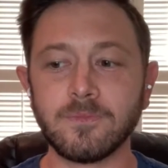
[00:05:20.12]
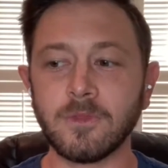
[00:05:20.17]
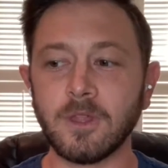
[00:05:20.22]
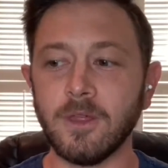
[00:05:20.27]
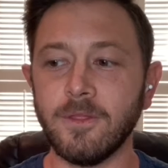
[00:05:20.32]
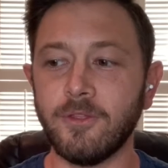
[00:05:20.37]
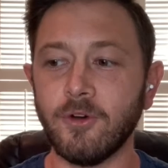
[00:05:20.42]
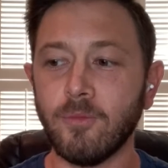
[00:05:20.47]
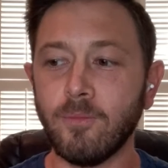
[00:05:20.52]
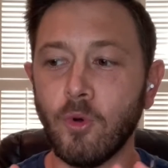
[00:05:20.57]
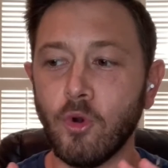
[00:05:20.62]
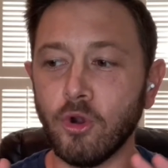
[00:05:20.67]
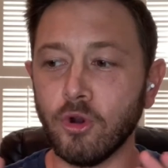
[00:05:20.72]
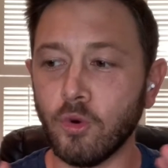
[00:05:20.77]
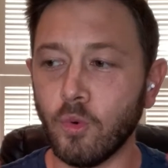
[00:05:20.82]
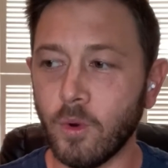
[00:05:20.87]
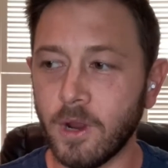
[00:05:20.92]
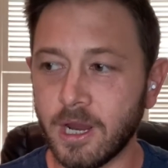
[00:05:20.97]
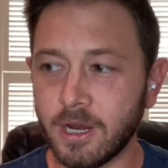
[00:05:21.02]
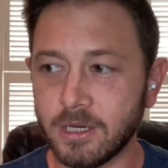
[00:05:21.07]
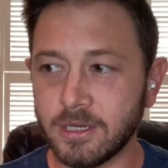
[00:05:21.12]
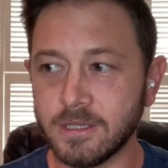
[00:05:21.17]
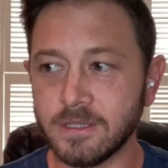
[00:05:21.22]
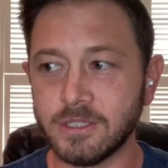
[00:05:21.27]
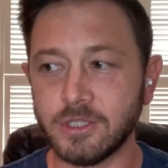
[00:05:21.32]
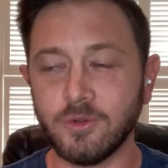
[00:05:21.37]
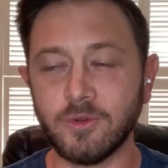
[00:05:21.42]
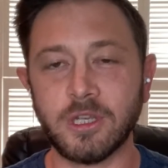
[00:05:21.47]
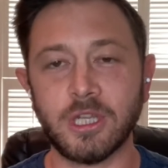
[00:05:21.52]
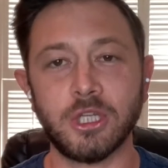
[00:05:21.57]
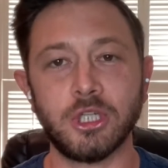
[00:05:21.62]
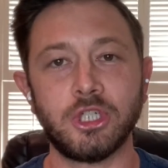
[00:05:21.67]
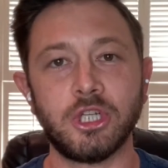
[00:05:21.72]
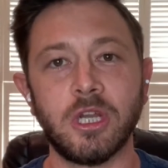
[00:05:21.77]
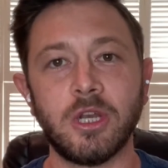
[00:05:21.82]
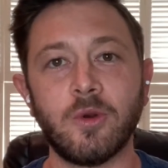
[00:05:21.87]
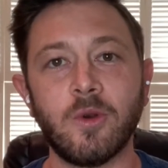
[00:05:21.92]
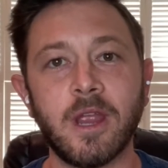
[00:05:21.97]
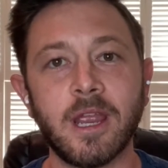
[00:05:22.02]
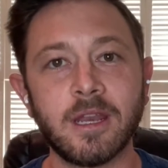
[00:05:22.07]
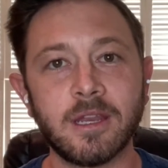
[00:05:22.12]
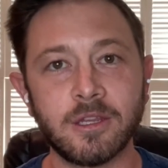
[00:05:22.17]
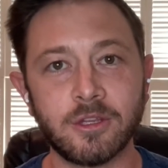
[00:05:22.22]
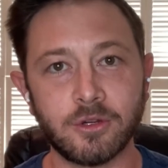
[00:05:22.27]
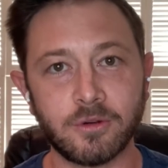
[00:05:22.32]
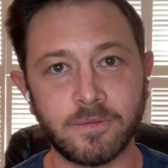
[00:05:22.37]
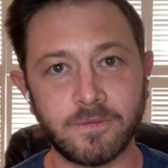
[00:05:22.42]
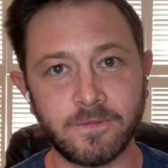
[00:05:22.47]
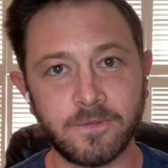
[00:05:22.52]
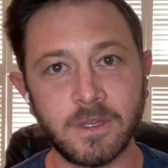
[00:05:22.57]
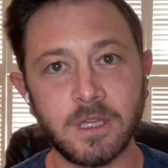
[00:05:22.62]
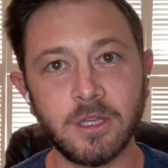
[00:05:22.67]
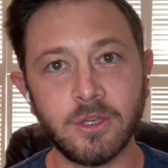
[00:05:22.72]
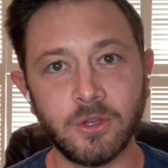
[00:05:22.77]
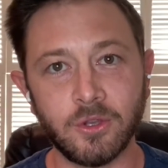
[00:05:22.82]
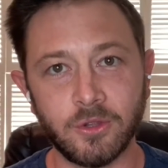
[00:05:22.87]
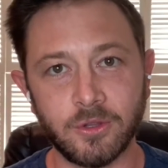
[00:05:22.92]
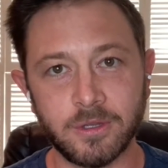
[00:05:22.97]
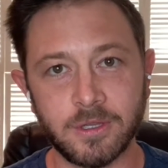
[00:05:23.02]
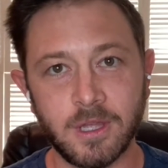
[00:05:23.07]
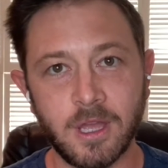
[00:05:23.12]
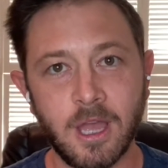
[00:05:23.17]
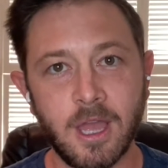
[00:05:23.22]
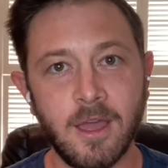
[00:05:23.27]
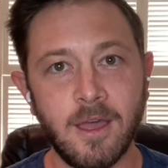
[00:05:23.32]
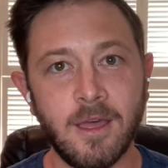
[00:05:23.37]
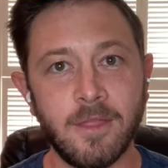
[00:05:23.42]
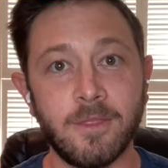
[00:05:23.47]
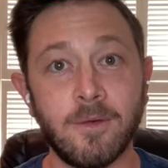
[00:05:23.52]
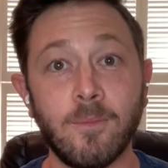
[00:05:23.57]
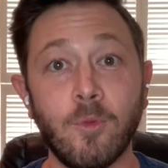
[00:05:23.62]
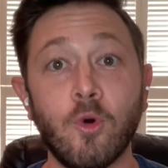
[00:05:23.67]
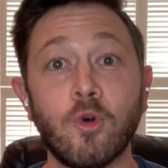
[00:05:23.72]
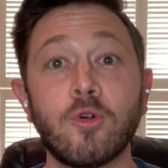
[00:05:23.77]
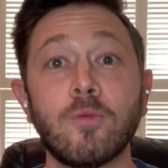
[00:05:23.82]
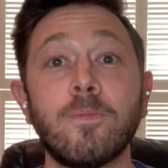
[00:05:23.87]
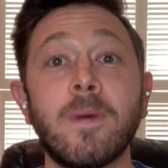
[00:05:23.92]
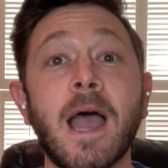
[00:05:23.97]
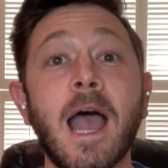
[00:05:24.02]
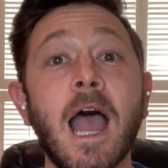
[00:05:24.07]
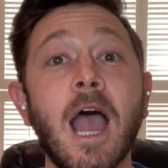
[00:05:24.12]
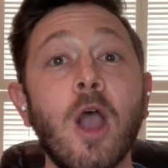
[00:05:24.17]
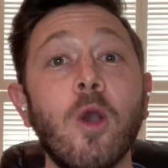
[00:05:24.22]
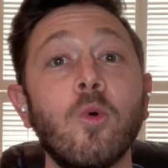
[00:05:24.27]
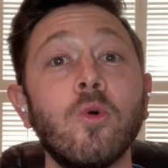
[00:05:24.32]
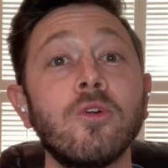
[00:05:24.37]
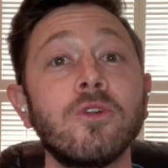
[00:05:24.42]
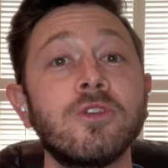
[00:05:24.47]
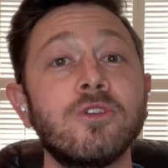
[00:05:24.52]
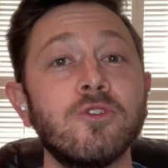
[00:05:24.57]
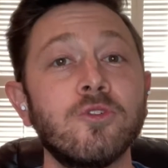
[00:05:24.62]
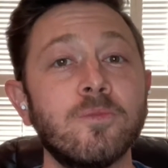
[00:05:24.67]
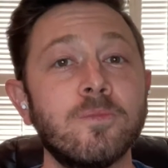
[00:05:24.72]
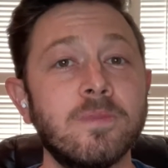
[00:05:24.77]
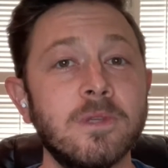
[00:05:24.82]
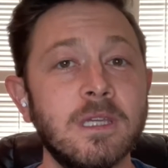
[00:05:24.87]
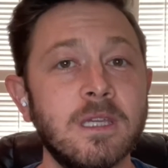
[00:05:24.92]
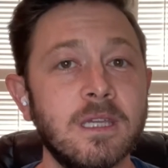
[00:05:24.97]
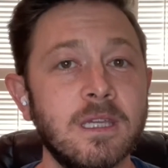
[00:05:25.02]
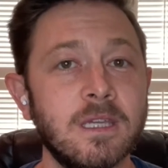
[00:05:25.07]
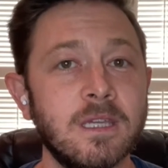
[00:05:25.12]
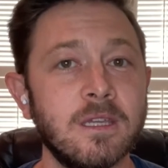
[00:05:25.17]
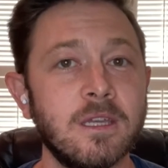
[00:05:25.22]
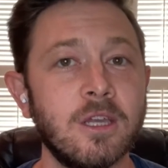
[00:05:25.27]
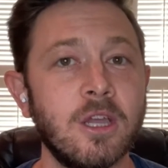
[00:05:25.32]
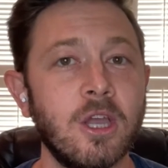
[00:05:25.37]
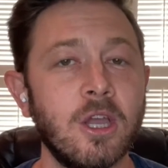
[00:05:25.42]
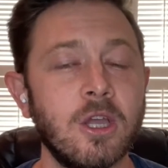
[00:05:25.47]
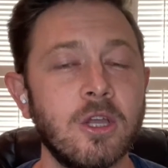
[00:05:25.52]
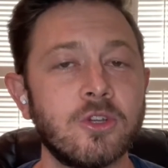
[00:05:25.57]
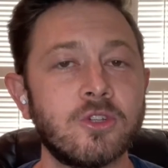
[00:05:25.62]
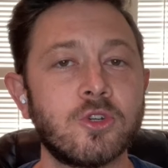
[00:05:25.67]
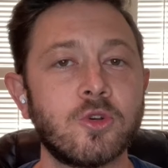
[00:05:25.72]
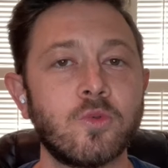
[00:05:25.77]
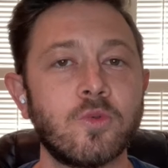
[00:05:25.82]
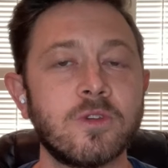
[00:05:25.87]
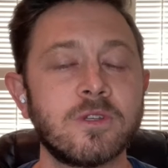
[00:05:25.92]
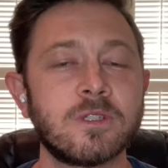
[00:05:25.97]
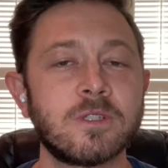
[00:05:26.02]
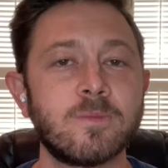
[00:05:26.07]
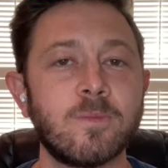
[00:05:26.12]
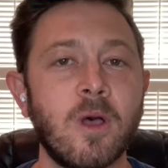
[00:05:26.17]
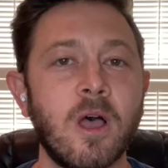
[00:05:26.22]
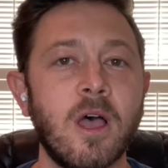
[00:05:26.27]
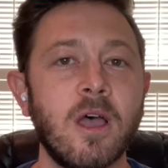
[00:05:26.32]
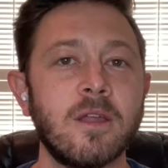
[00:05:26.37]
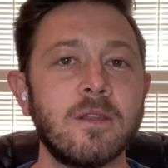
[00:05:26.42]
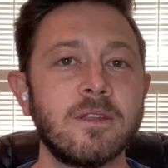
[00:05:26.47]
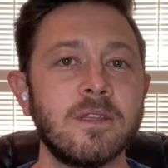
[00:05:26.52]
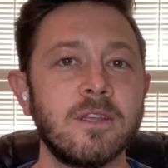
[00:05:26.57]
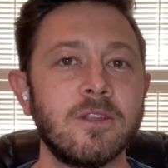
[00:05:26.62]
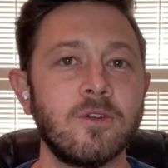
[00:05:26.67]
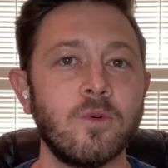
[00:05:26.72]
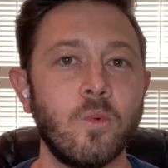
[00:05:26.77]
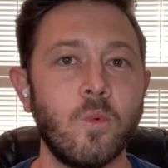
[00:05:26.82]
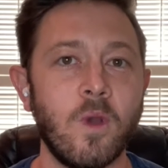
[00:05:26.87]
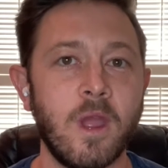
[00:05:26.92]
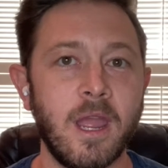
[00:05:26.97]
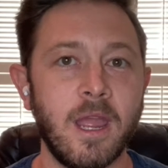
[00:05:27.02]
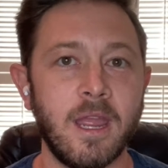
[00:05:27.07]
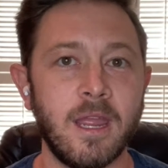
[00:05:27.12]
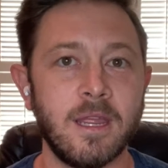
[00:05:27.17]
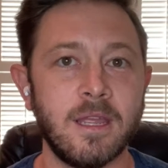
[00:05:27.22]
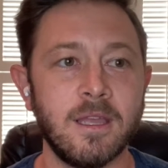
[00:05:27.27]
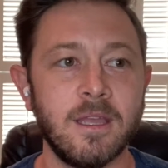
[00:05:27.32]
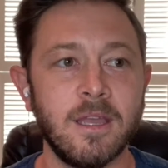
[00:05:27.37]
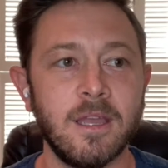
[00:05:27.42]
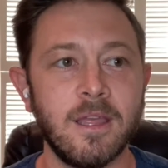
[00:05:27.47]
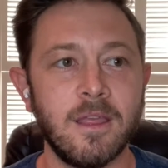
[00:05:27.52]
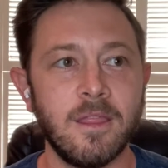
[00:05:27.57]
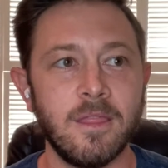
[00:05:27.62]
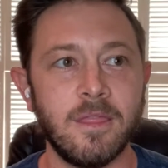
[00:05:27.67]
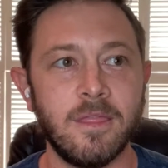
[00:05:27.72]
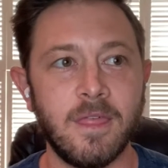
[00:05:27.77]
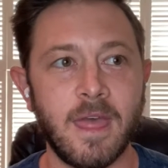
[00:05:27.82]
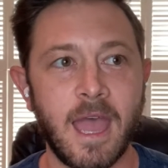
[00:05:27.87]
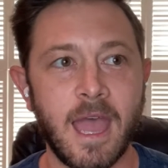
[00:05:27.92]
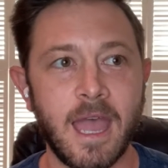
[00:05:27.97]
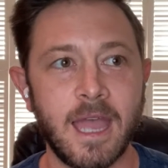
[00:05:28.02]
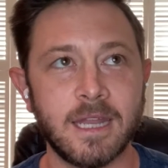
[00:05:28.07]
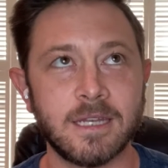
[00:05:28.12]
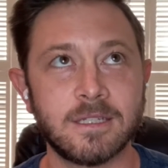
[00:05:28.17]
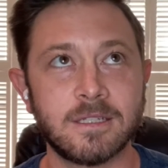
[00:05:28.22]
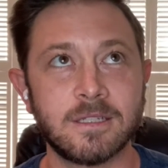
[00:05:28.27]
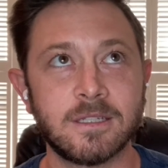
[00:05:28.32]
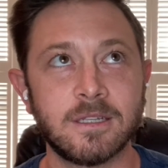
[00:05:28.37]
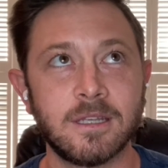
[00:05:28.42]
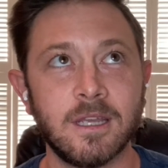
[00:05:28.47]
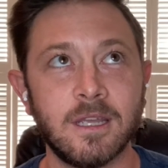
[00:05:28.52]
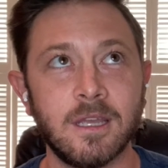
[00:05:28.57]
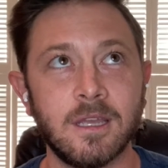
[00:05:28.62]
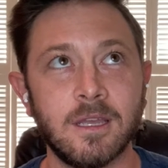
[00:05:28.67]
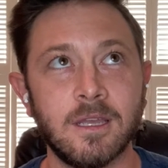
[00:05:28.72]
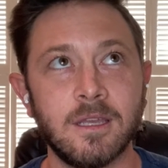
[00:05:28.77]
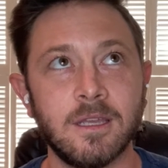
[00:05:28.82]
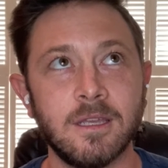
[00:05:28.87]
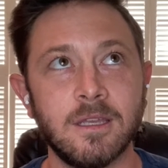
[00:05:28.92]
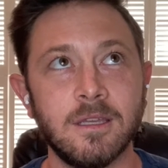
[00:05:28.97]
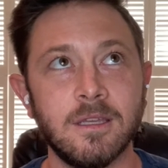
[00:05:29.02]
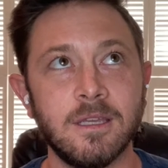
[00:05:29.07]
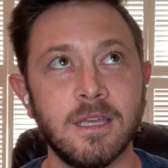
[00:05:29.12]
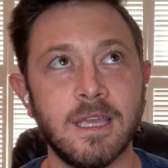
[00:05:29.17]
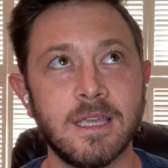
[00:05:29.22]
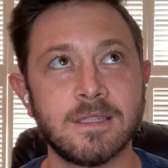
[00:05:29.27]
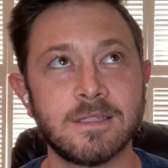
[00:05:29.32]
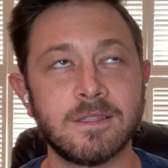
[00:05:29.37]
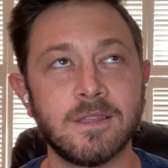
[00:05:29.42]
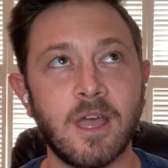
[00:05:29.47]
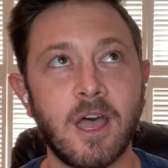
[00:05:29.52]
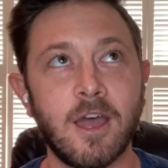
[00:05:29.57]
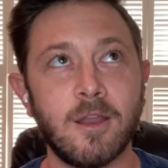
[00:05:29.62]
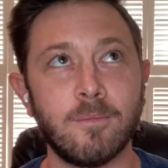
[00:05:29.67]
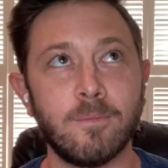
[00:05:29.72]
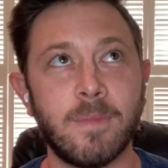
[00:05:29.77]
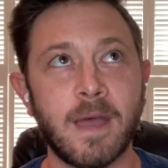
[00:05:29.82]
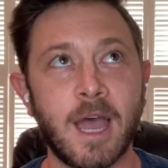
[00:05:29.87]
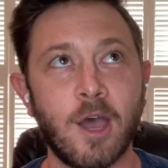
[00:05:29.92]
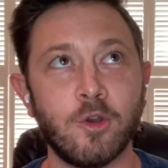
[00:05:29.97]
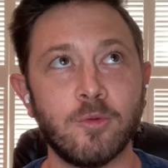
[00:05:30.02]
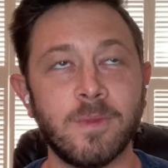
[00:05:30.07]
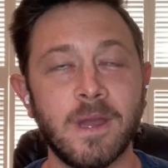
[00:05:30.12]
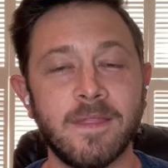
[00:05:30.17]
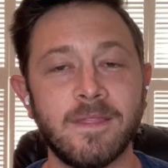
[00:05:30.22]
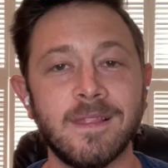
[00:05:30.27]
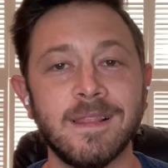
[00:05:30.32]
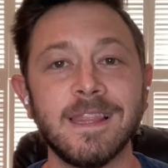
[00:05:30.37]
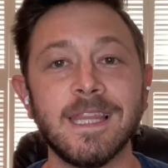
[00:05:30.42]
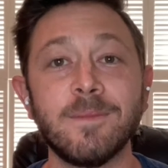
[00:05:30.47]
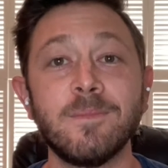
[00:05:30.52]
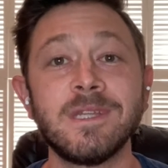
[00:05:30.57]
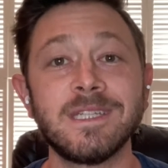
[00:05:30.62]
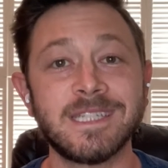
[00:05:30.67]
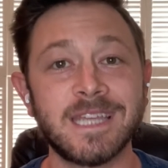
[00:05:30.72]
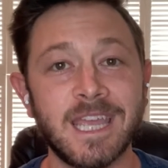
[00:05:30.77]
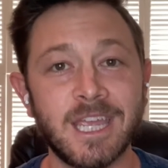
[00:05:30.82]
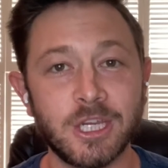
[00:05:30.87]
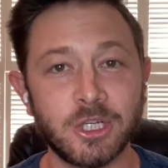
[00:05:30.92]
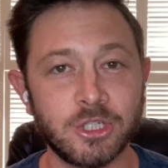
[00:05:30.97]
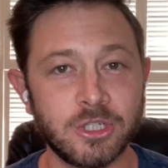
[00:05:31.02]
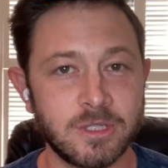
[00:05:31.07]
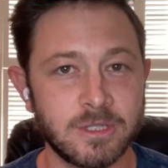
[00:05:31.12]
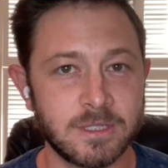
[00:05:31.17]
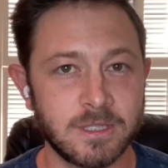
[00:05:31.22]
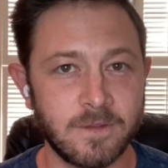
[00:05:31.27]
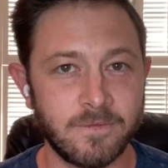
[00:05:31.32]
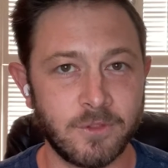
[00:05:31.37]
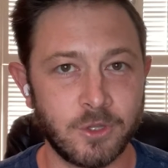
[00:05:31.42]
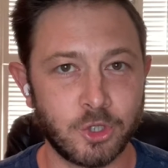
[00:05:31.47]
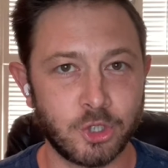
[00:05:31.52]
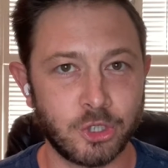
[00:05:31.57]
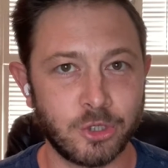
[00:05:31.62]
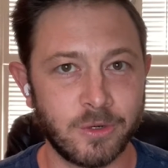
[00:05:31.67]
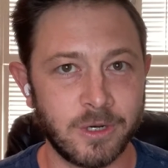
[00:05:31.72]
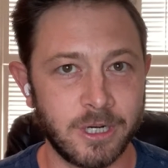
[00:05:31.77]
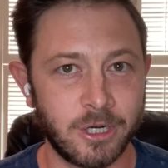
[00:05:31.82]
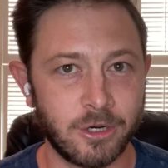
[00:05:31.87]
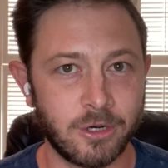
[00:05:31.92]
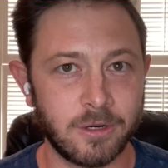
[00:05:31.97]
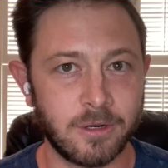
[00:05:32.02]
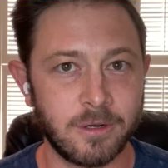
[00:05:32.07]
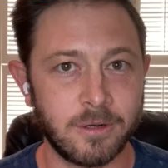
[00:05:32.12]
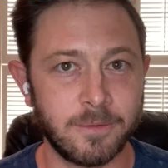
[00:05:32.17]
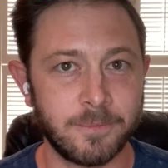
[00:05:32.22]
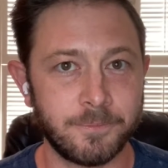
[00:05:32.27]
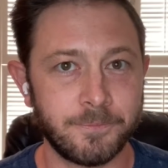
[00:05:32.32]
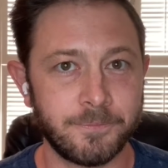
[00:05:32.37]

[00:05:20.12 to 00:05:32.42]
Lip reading: the more awareness you can generate in your field, the more empowered you'll be to respond in a way that is not bound by the limitations of the trigger.